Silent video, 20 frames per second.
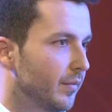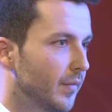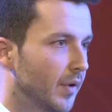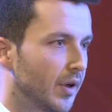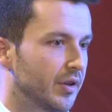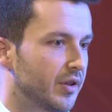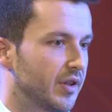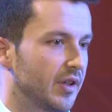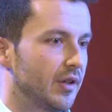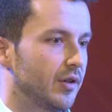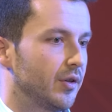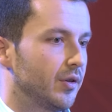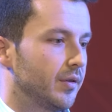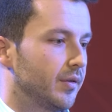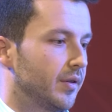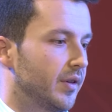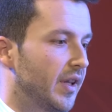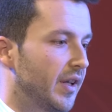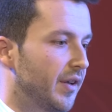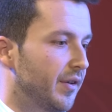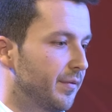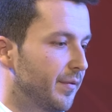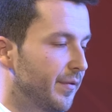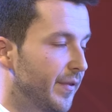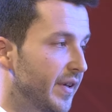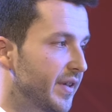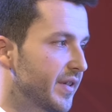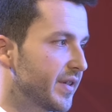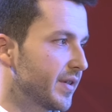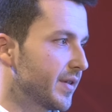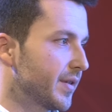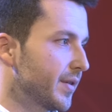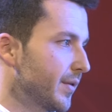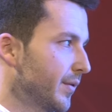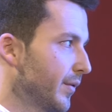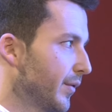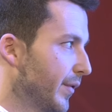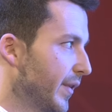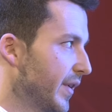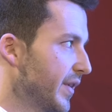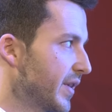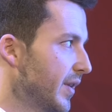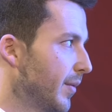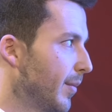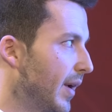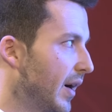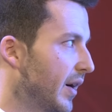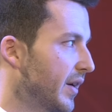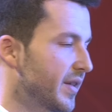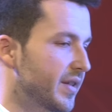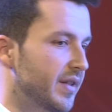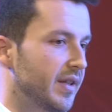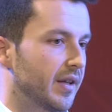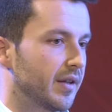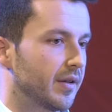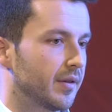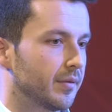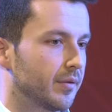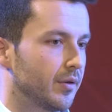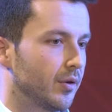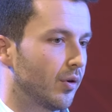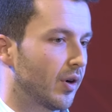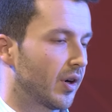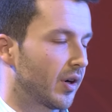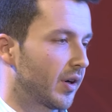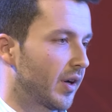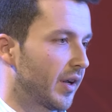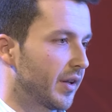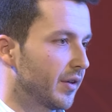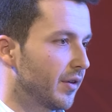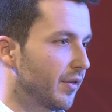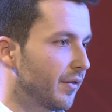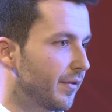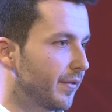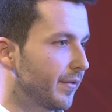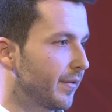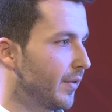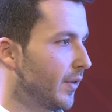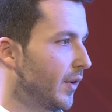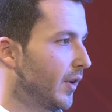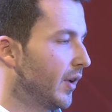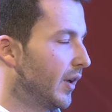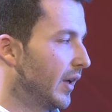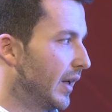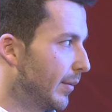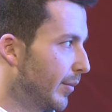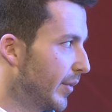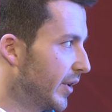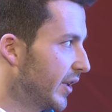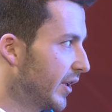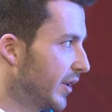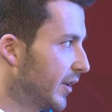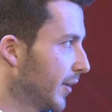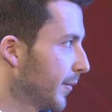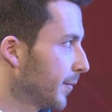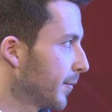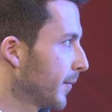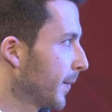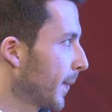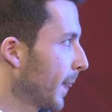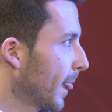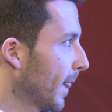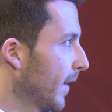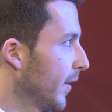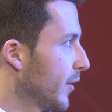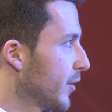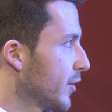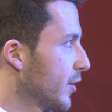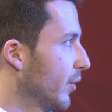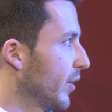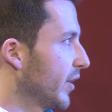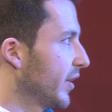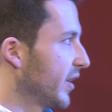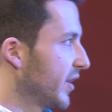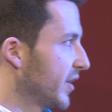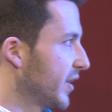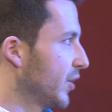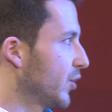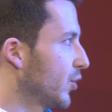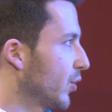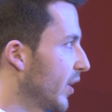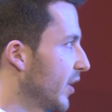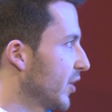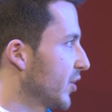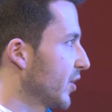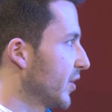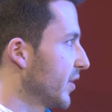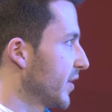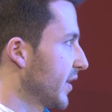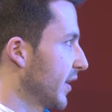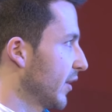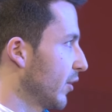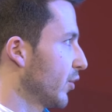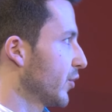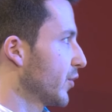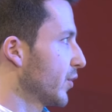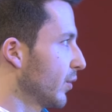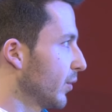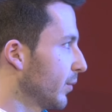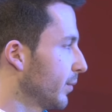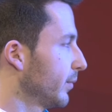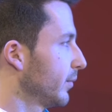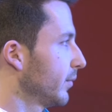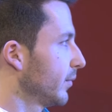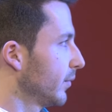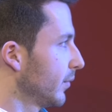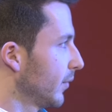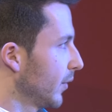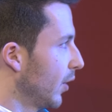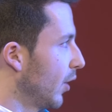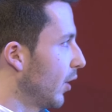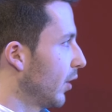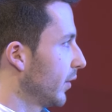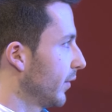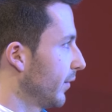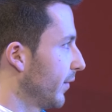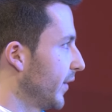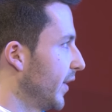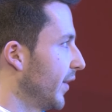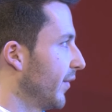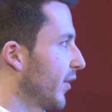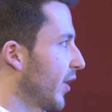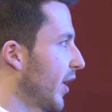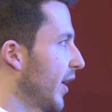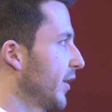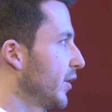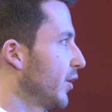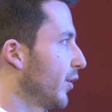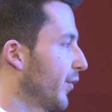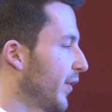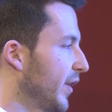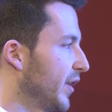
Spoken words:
until they fix the bugs, then you are kind of limited. So in these situations, and also the variety of